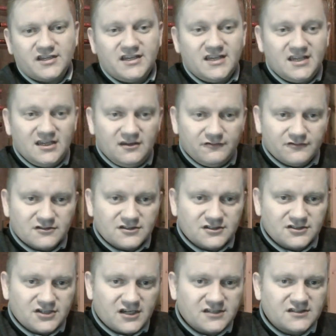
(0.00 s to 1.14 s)
he even
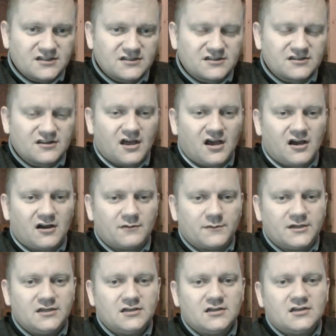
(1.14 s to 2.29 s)
suggested to the Army